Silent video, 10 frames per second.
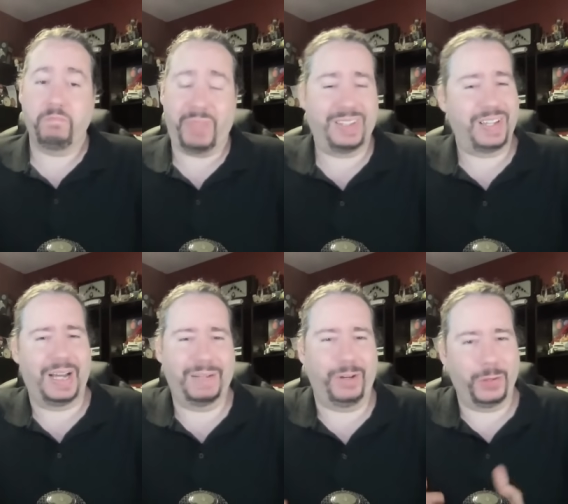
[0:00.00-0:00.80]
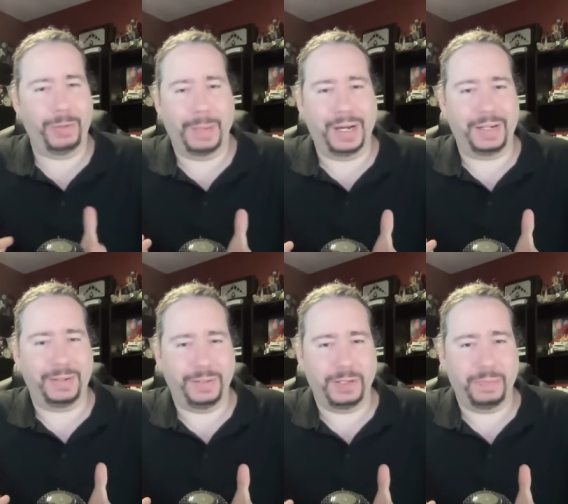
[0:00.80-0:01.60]
it's kind of on their mind
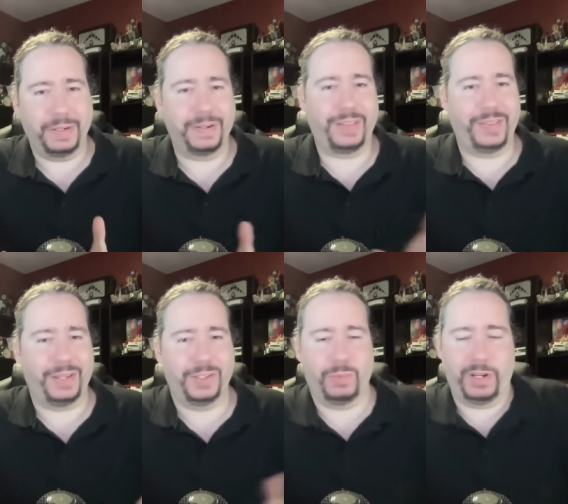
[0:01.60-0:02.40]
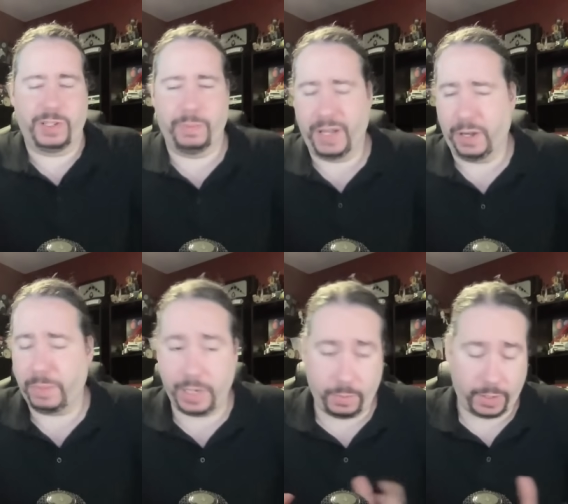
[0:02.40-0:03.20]
a little bit, I think is what it's about.
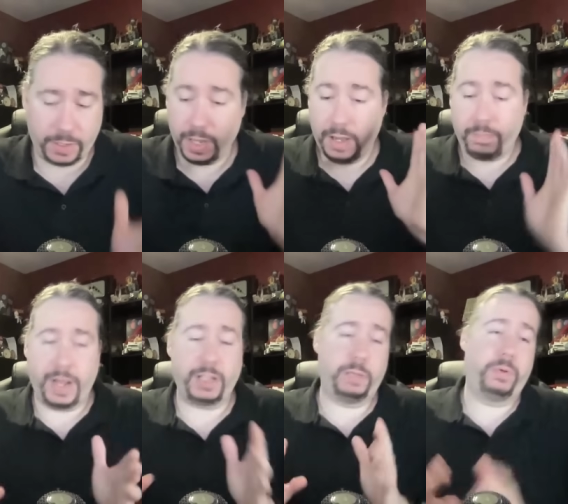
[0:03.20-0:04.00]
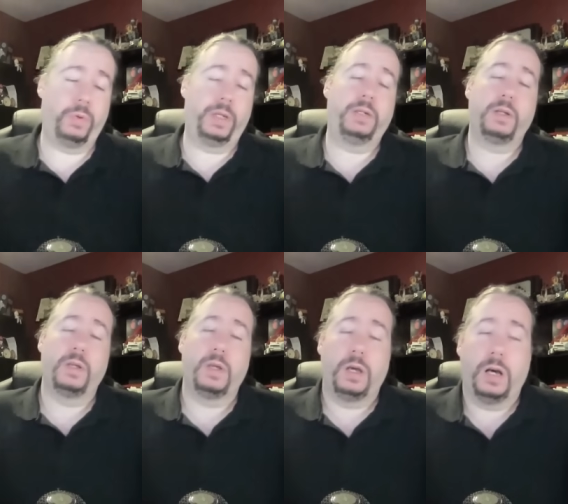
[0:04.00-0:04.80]
But, anyways, back to the point.
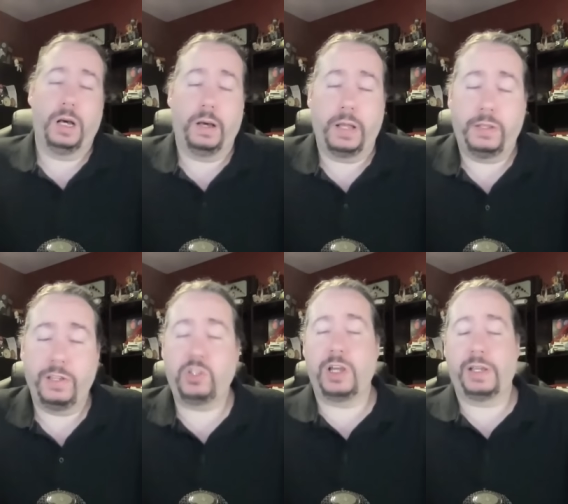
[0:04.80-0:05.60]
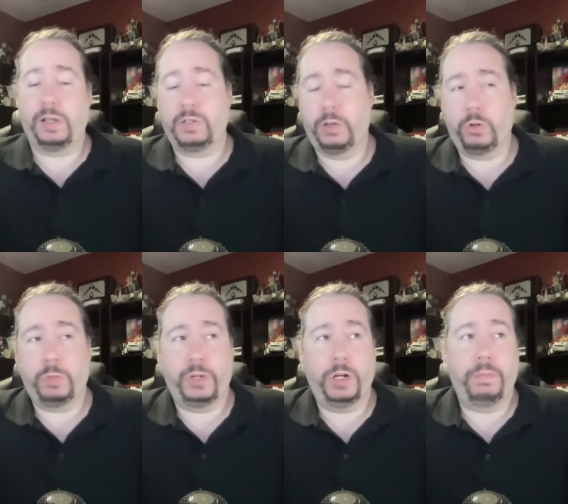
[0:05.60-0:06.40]
Uh, did check out
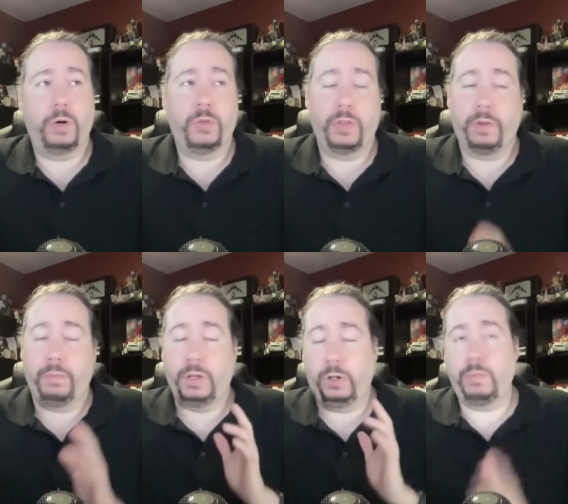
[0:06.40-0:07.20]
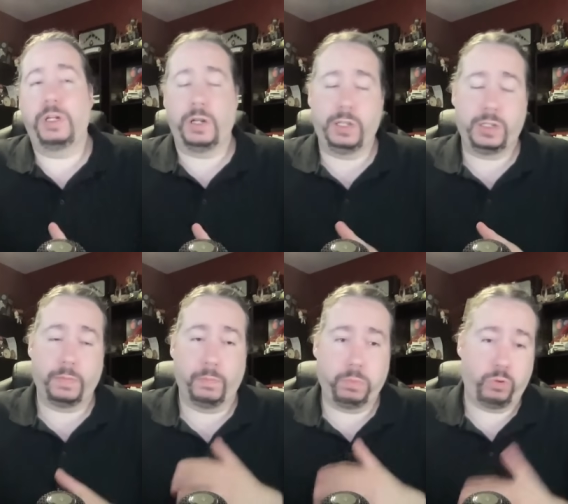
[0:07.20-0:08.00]
Social Blade on both of them. Illuminaughtii's
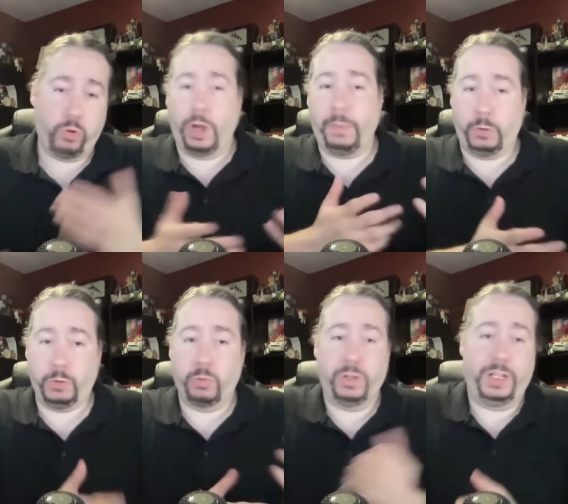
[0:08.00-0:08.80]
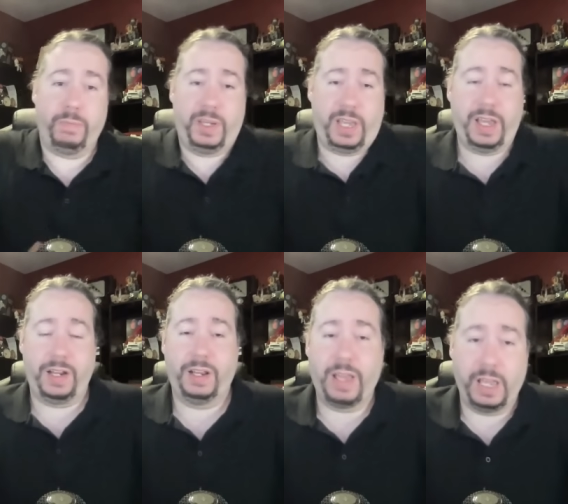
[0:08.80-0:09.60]
troubles really
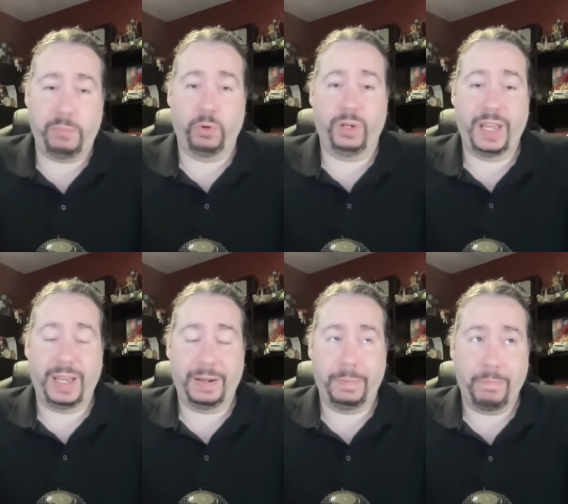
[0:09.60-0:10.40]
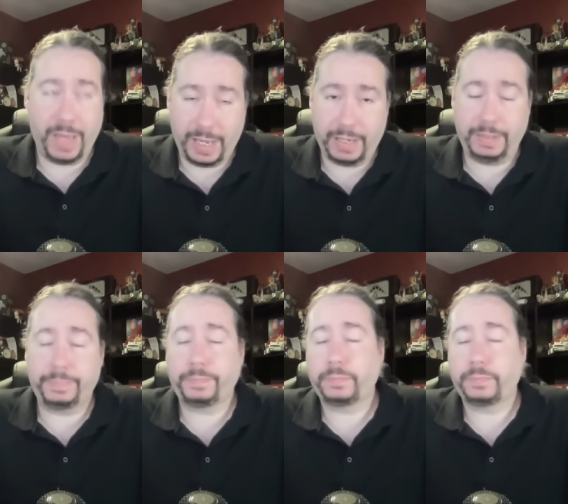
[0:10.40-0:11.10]
began in April and May.